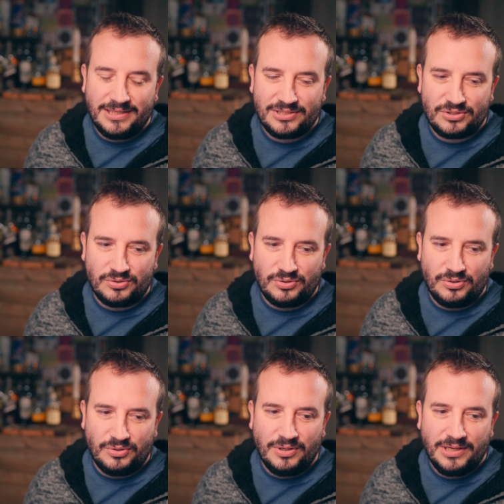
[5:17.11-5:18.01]

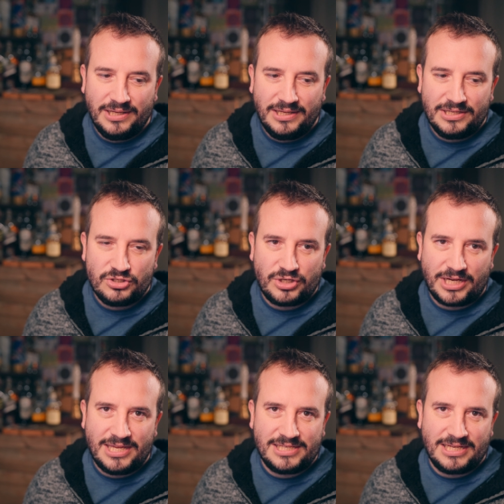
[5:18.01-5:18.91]
So
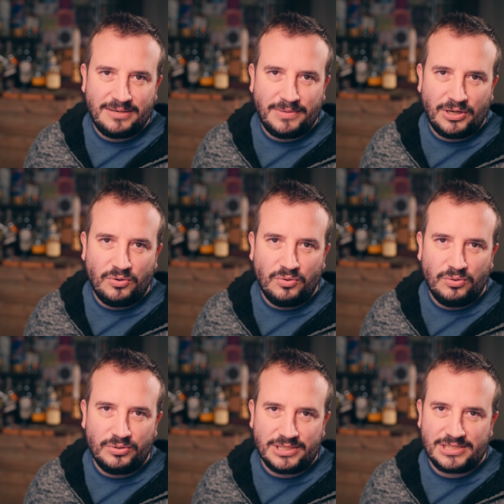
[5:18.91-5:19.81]
Tricky sent me a whole
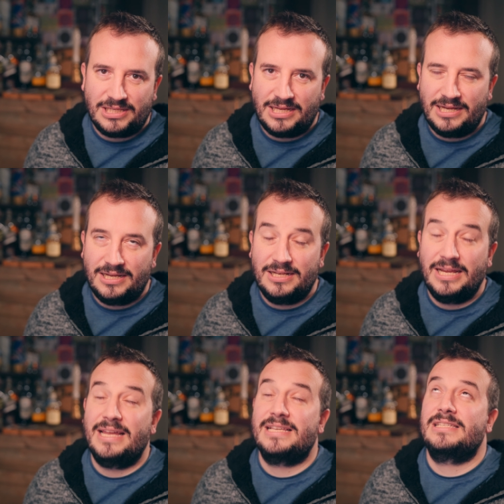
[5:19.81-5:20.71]
load of
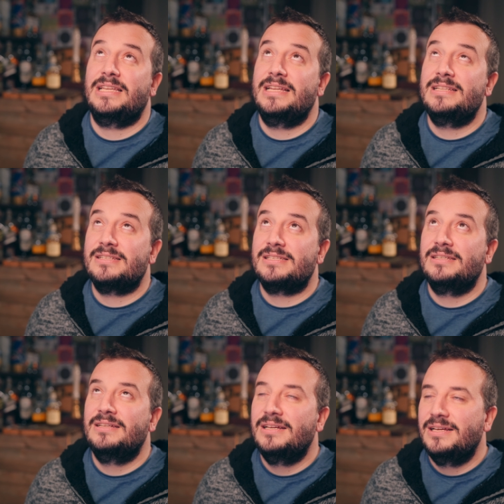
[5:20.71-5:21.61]
slants,
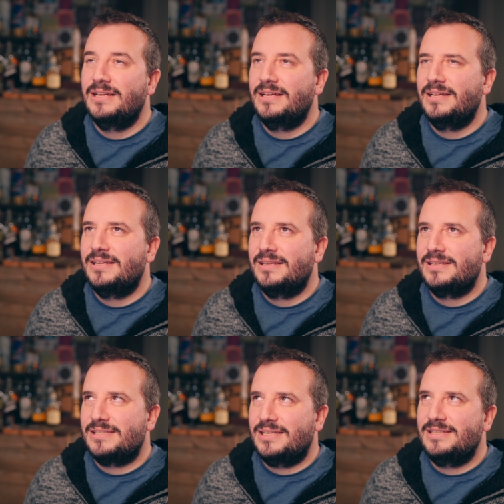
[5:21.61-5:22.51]

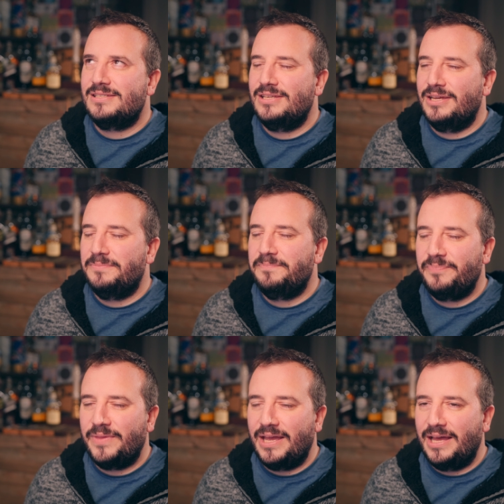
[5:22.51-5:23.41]
yeah,
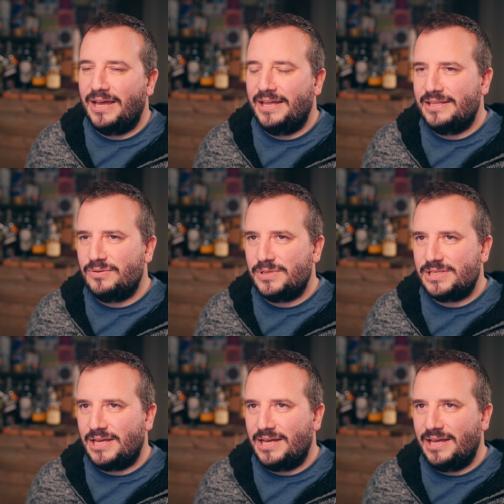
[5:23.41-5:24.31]
and there was
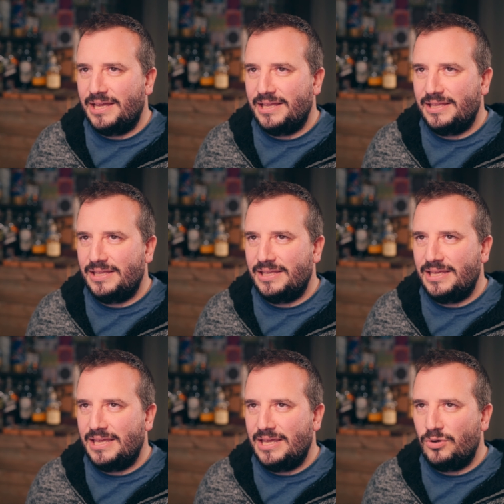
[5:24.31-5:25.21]
a
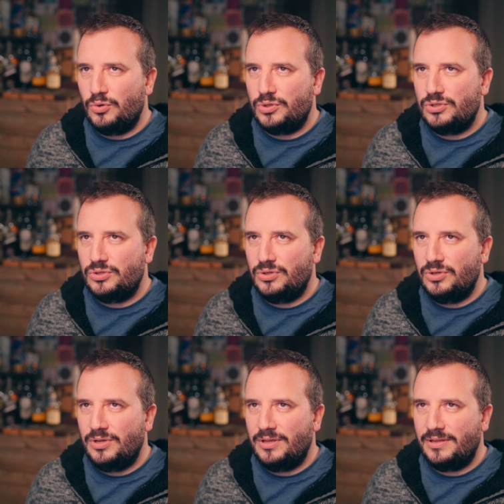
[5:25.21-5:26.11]

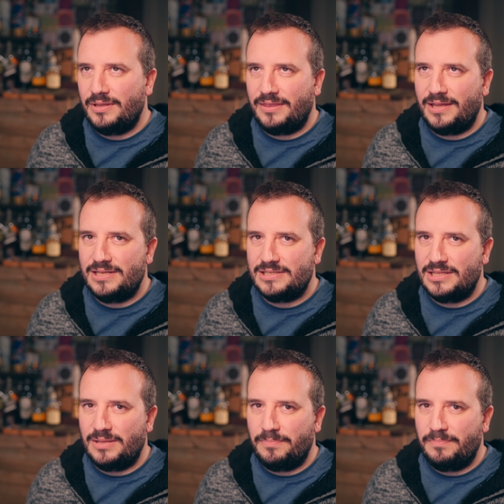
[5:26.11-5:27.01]
802, I think it's
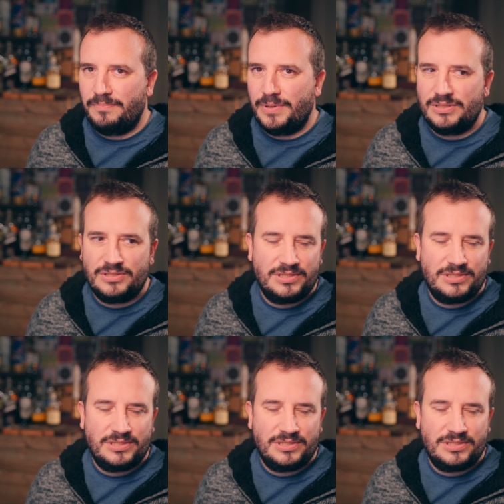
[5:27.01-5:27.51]
at the Bud,